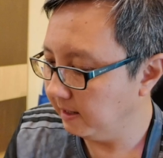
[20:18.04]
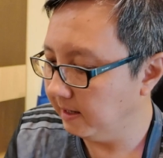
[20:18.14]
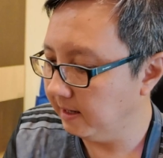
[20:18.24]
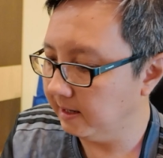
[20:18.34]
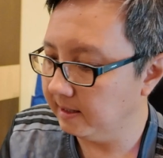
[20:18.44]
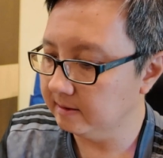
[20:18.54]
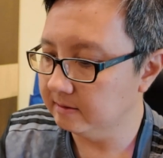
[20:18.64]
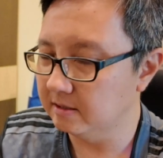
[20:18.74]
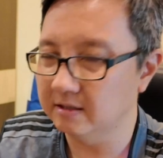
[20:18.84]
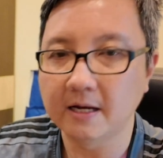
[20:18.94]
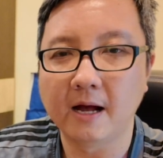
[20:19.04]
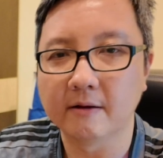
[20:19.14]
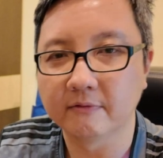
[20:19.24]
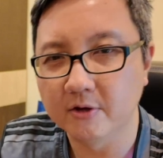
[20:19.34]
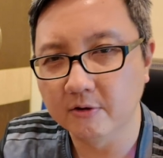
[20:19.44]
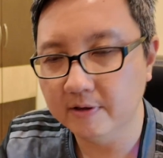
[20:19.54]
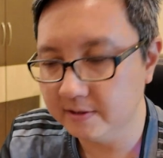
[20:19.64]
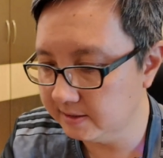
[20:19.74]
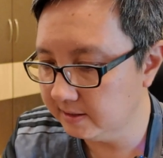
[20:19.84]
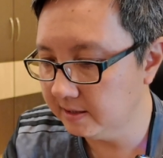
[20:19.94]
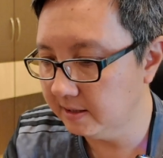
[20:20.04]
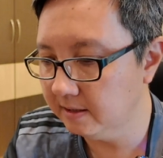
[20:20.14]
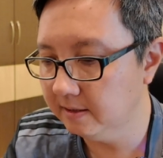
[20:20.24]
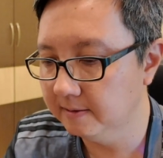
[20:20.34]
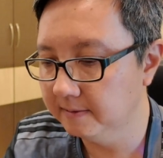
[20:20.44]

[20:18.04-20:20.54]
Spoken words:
And just out of curiosity,